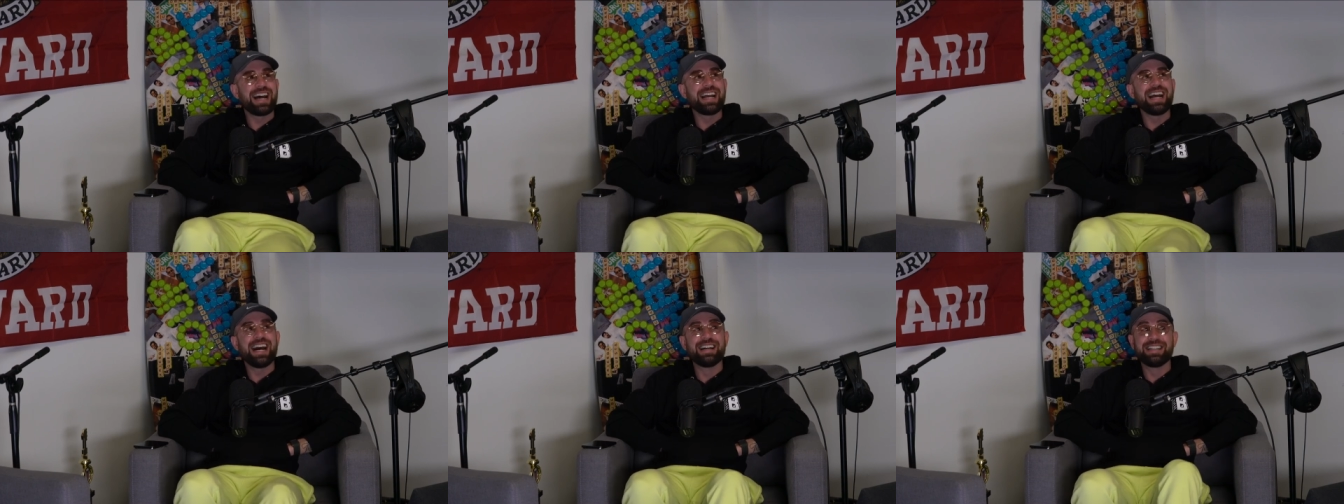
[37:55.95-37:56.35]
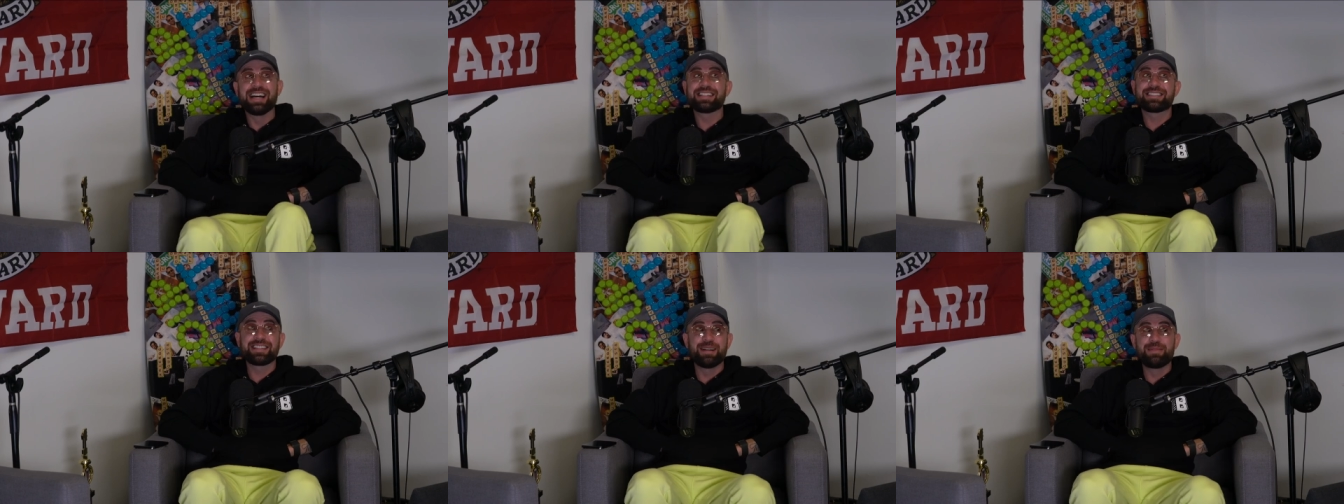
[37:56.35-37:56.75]
I, I,
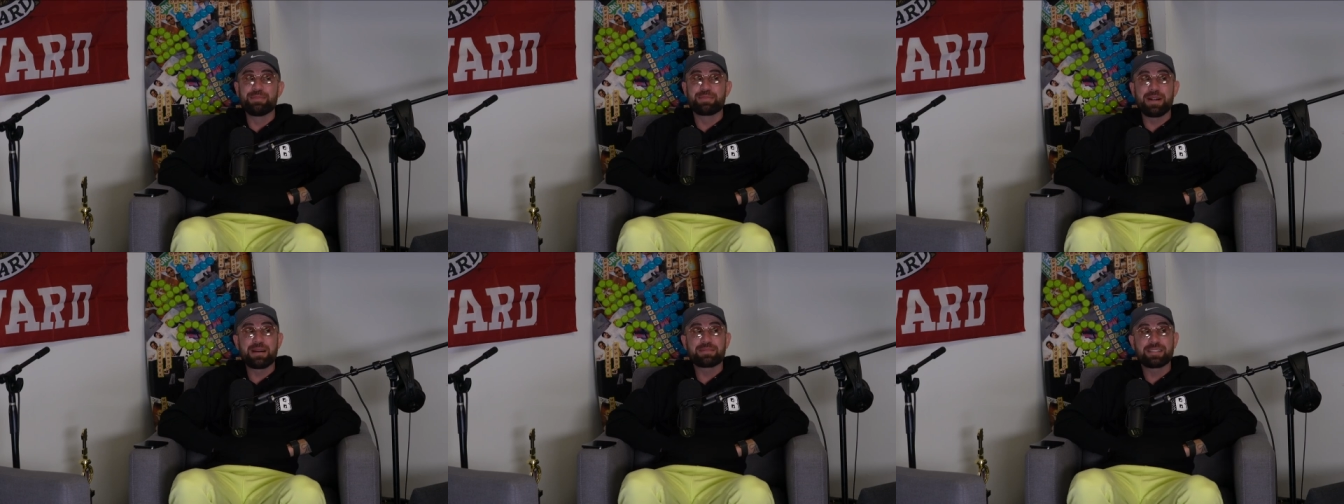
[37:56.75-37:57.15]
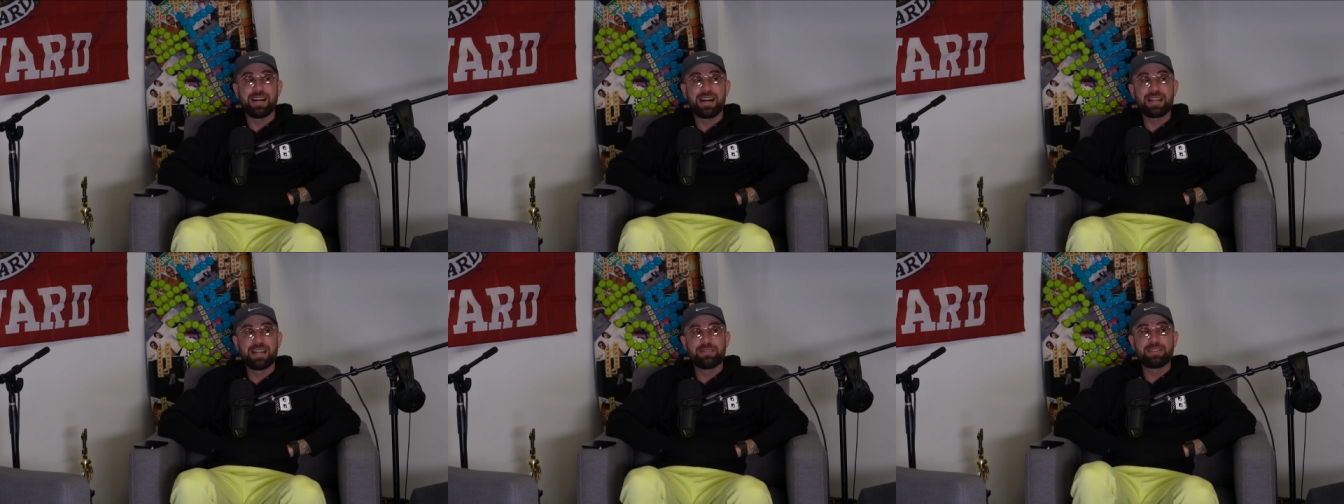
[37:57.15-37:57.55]
that's I mean, props to
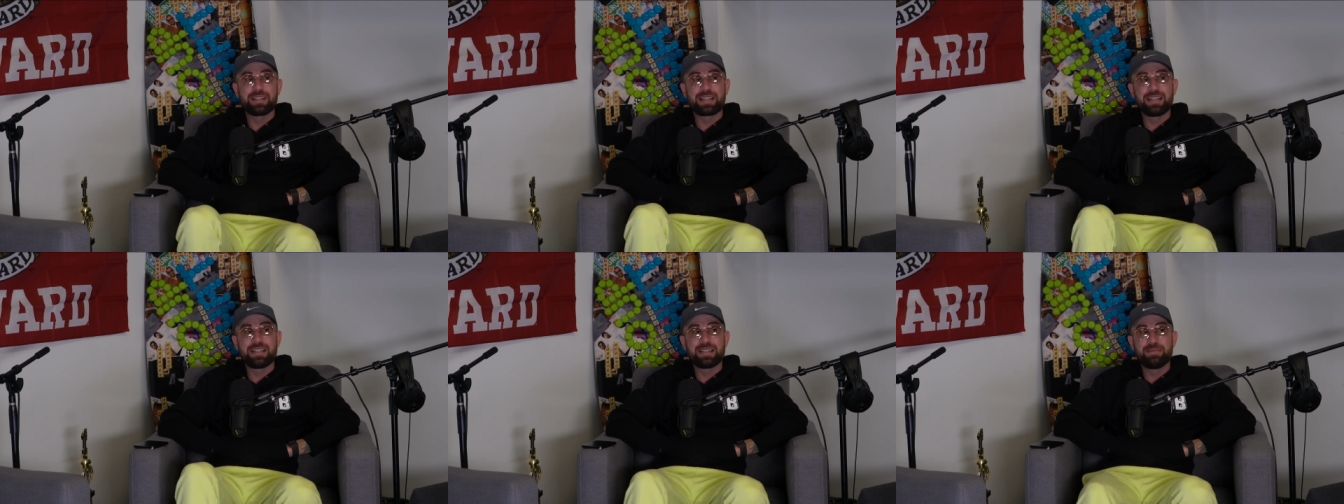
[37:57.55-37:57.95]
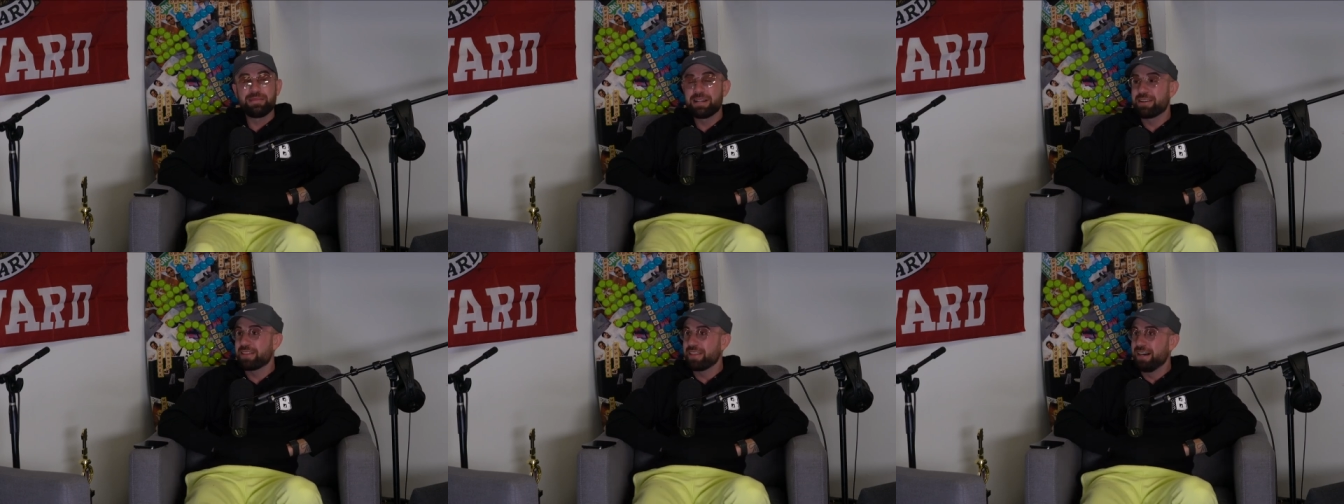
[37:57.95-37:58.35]
Anna. I feel like he did a
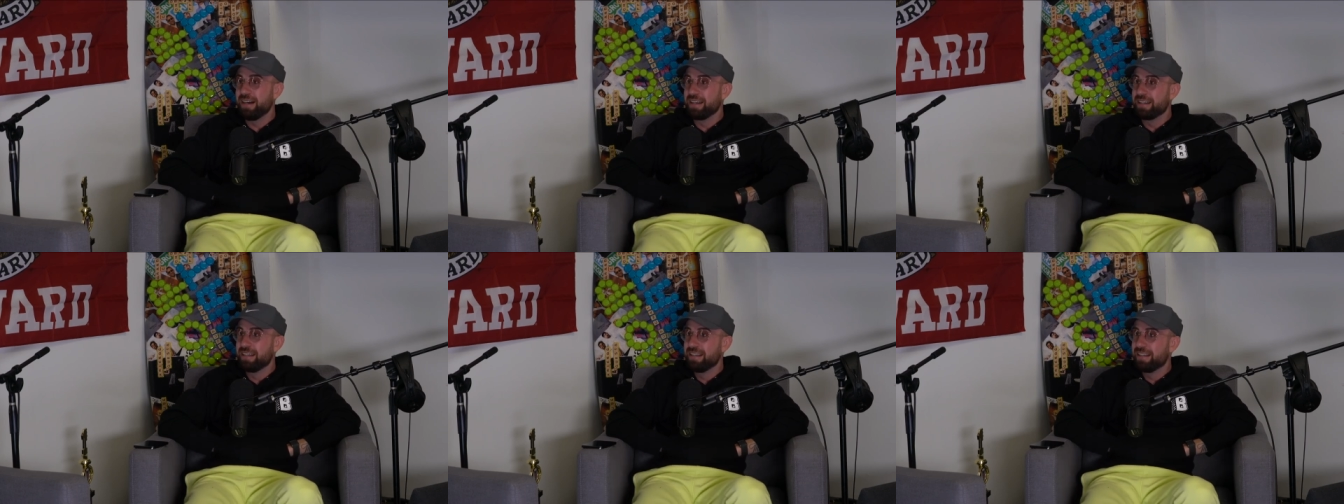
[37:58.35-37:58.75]
marathon.